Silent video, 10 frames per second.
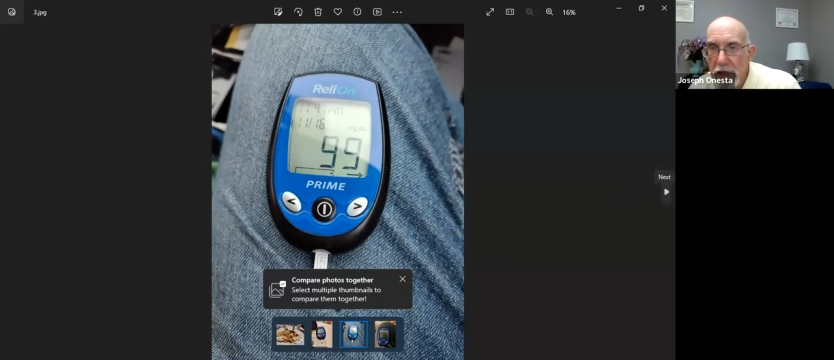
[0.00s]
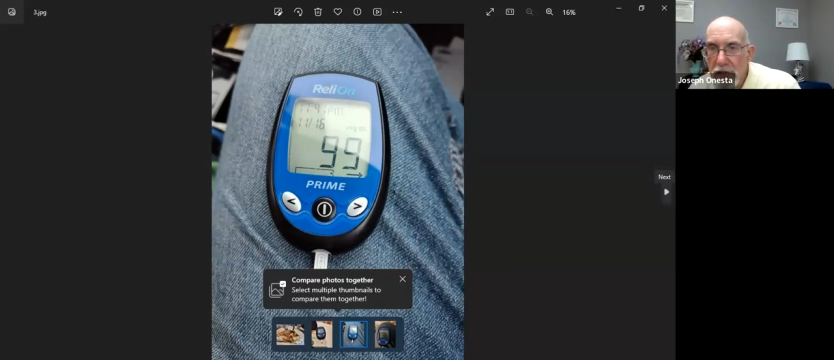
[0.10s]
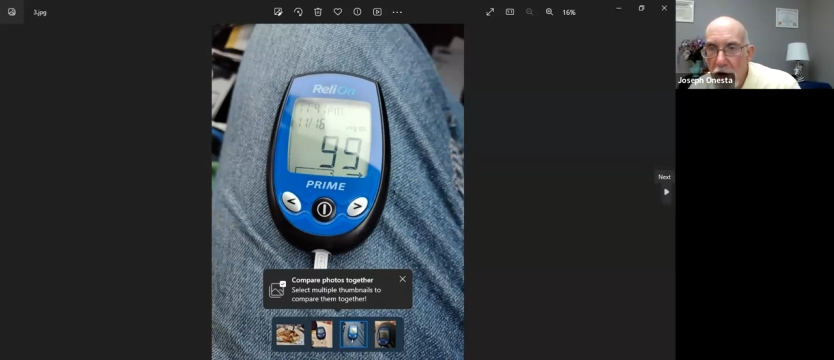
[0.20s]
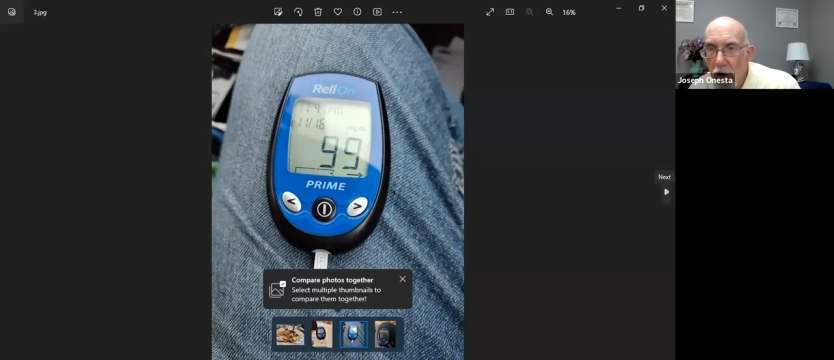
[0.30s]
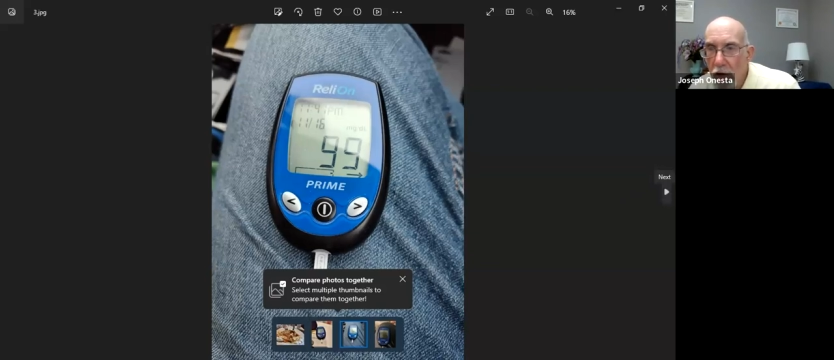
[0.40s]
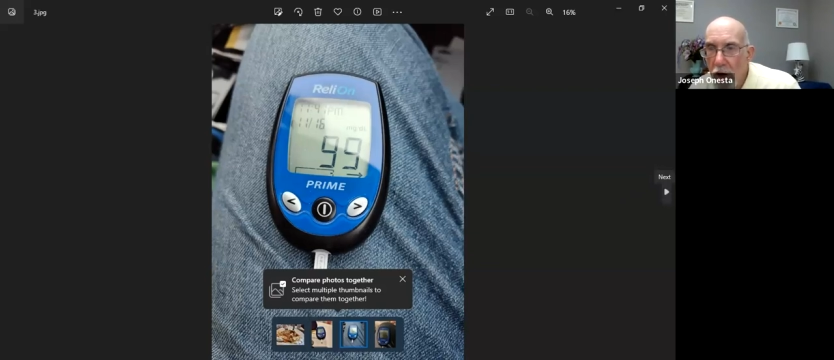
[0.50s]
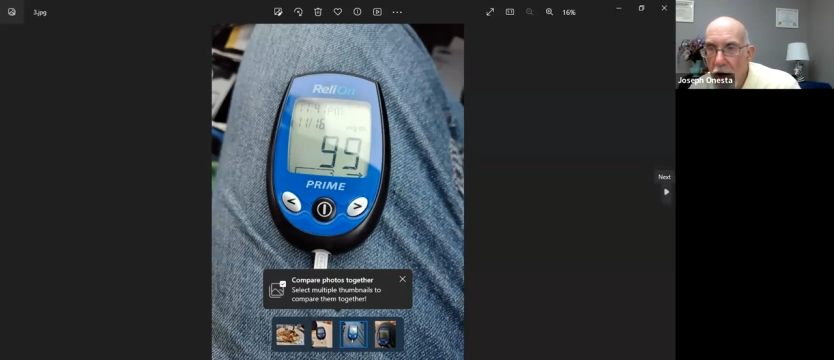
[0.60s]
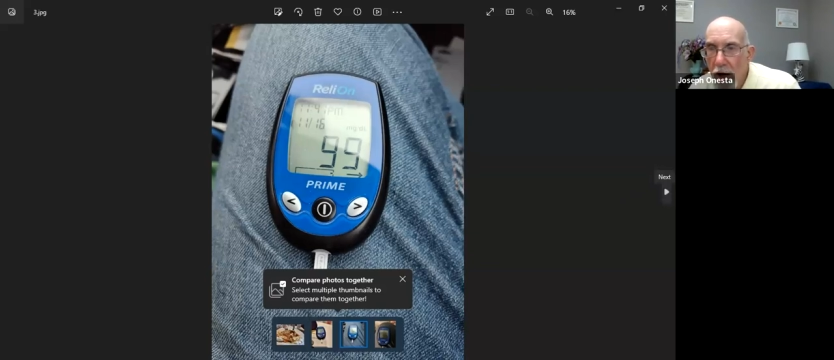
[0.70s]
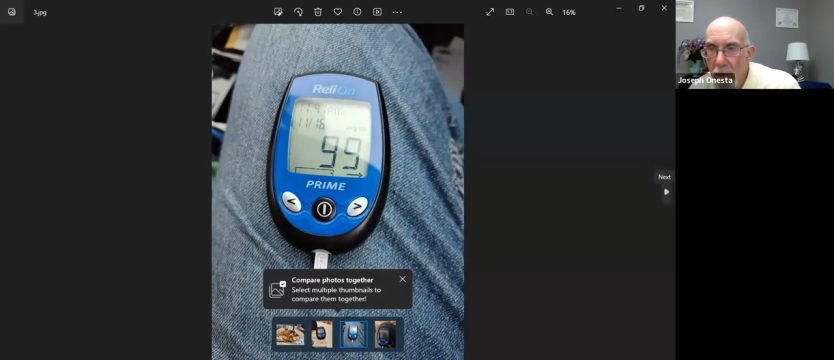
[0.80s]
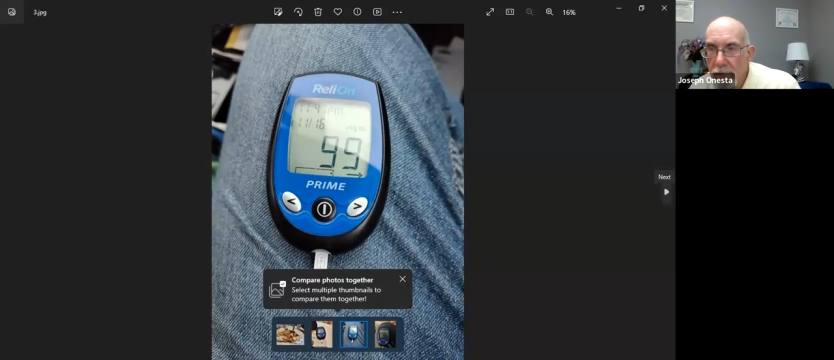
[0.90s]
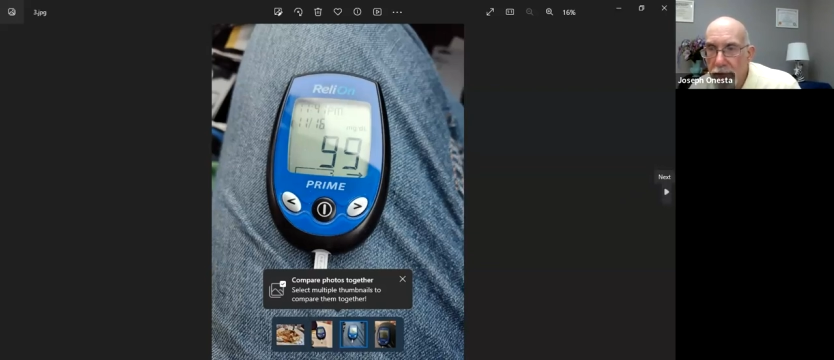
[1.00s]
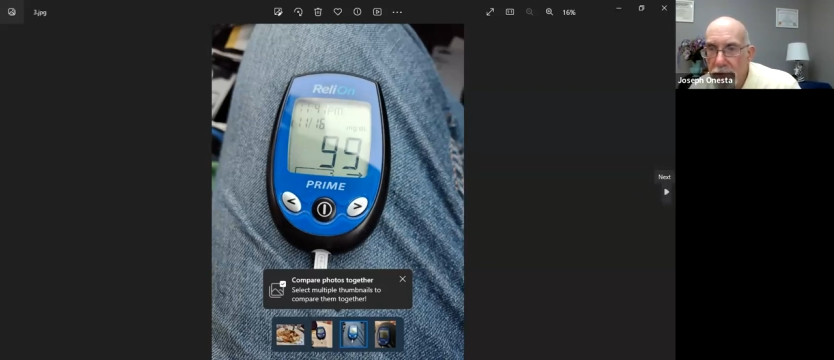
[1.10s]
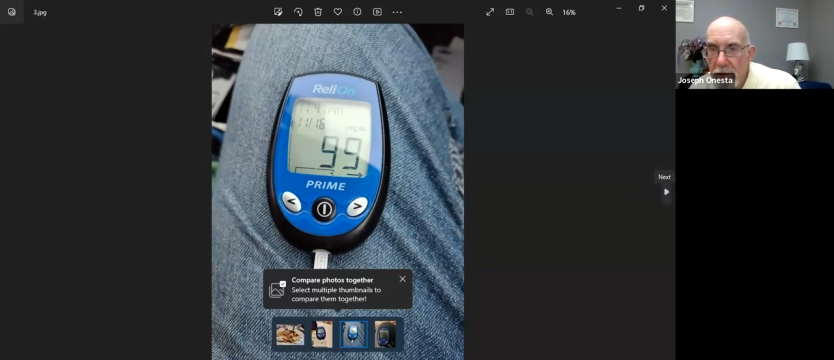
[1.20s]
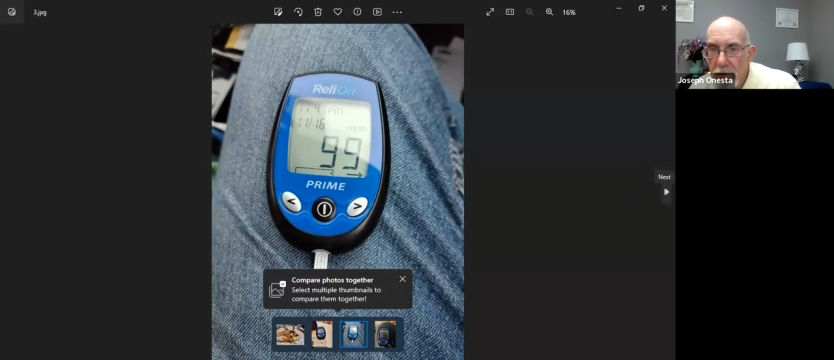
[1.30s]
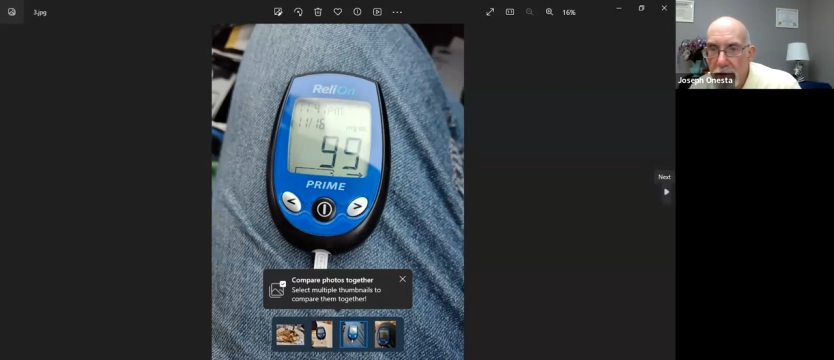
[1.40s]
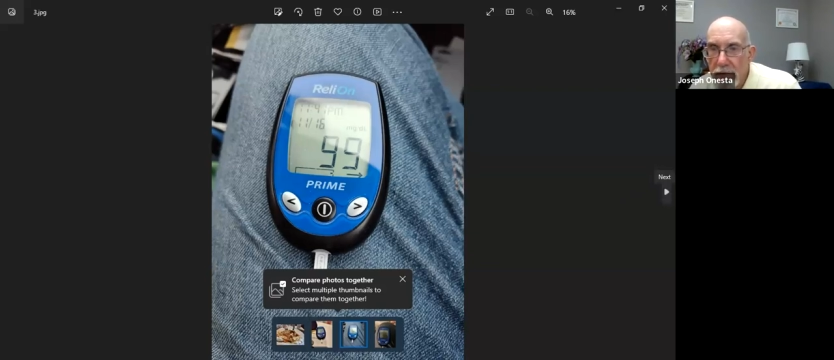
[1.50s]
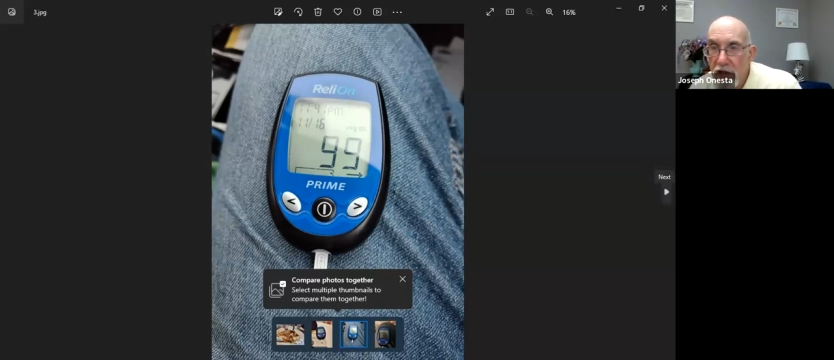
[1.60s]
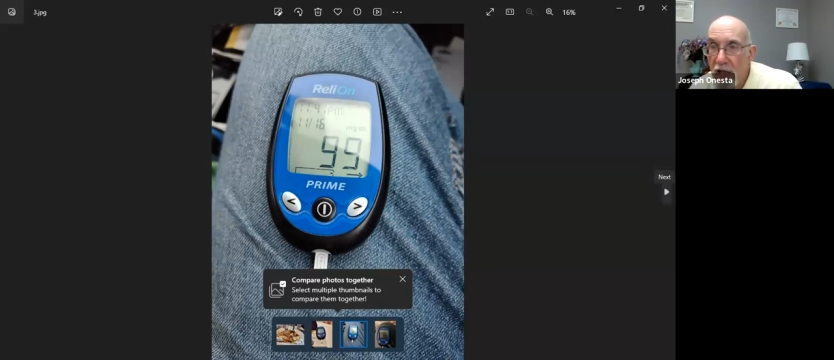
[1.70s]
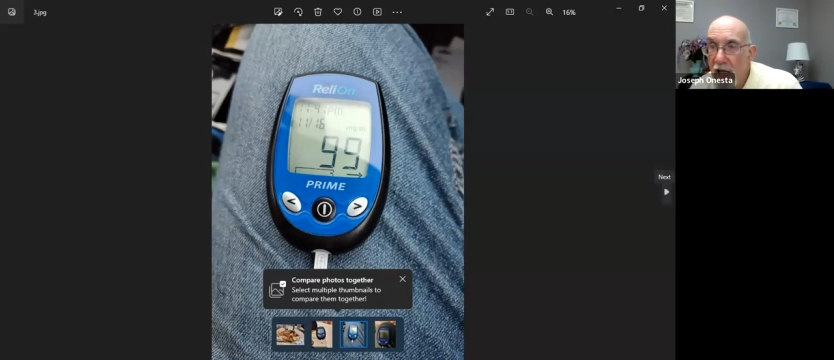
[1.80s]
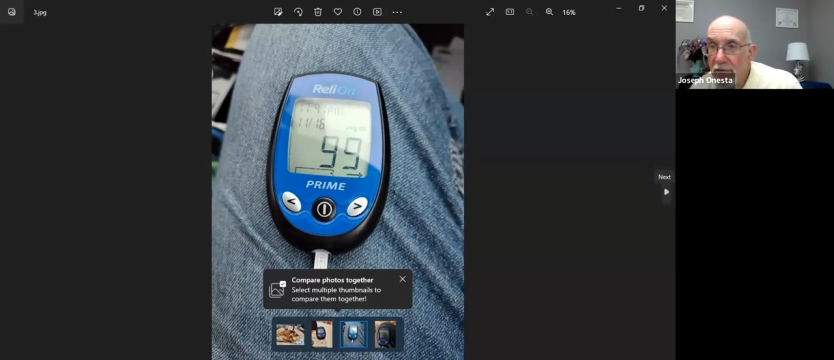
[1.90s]
So
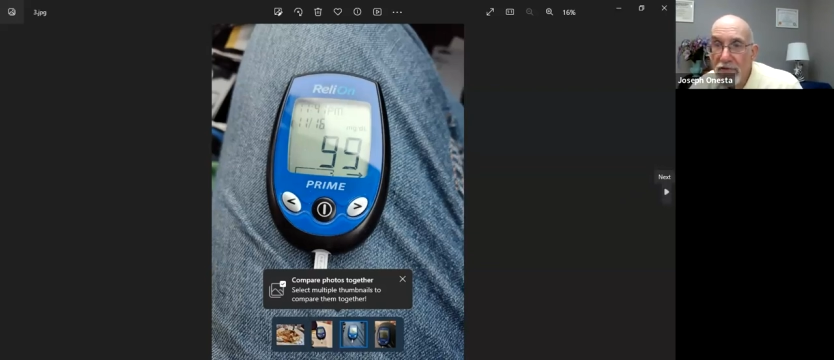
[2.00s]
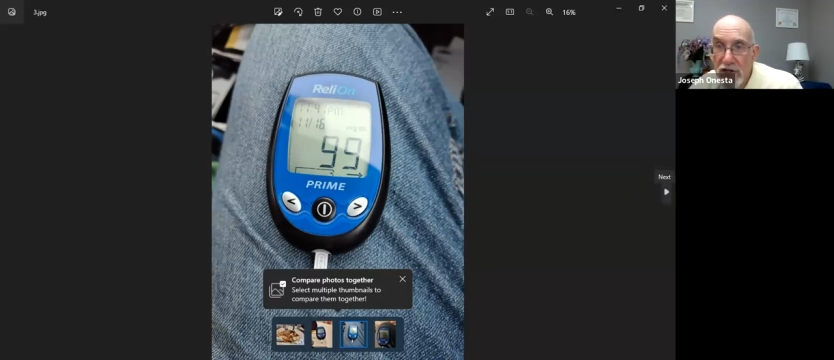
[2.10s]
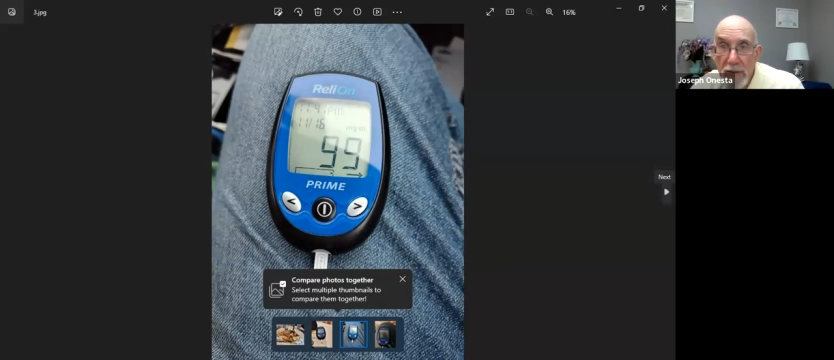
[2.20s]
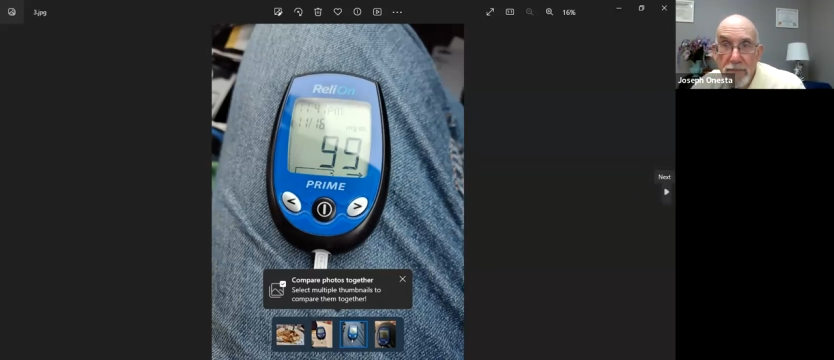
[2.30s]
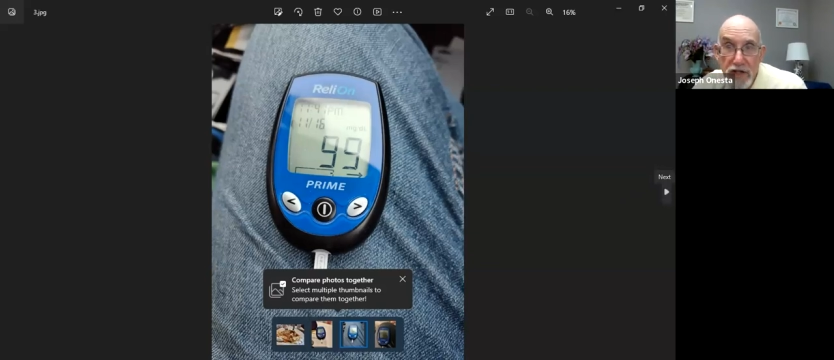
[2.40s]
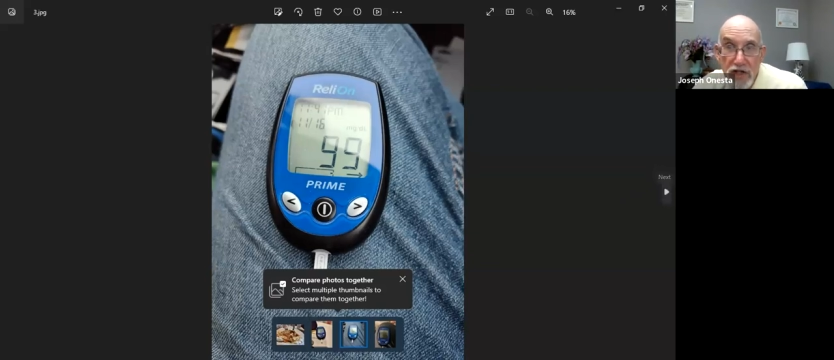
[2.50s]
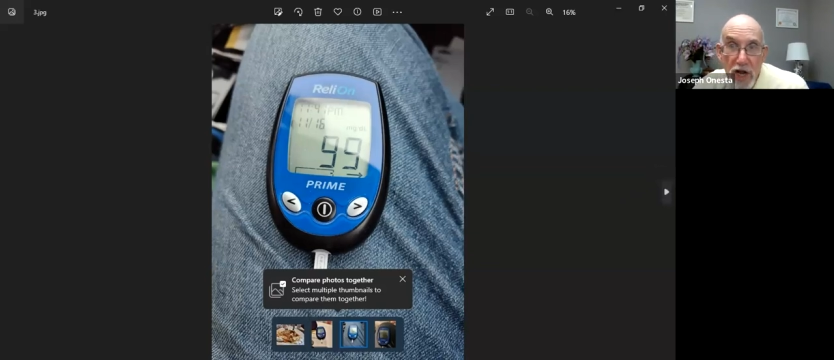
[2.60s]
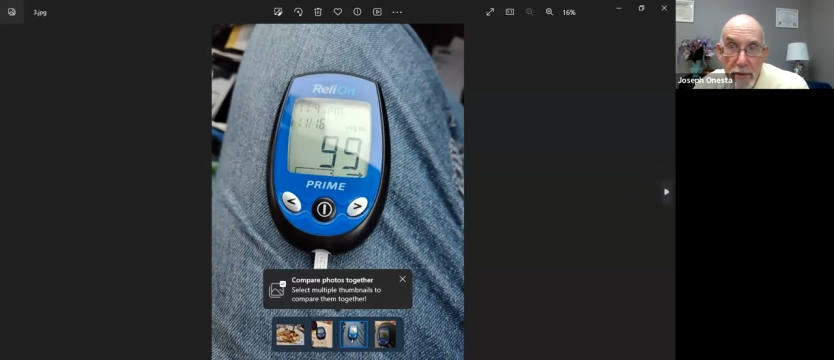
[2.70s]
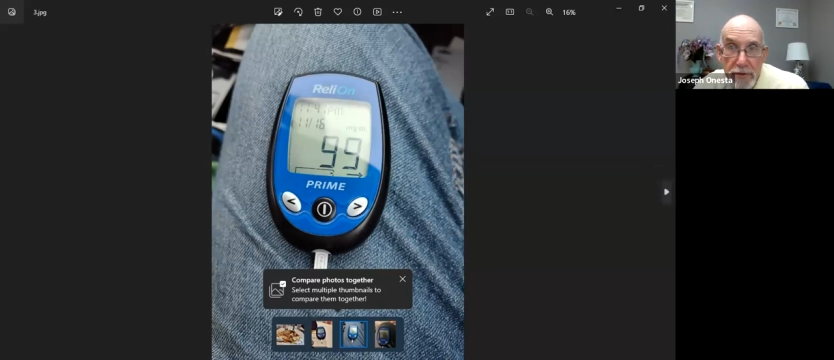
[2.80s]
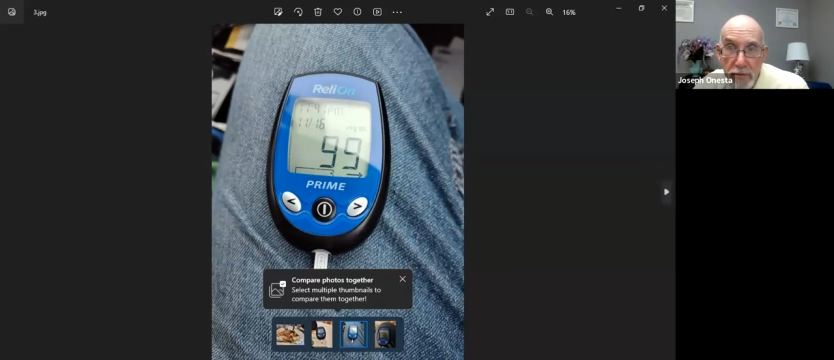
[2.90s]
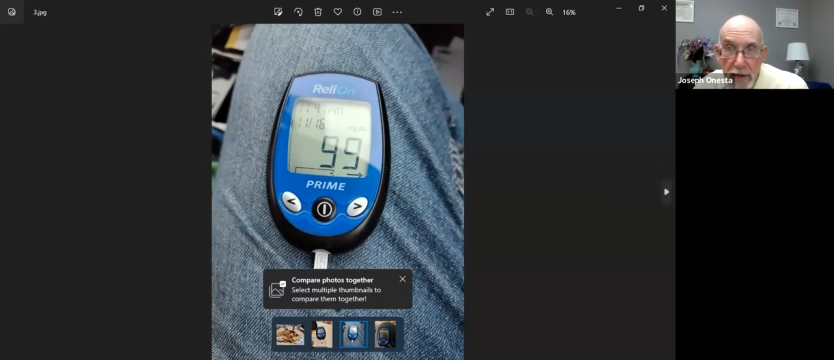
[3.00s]
if cheap as chips,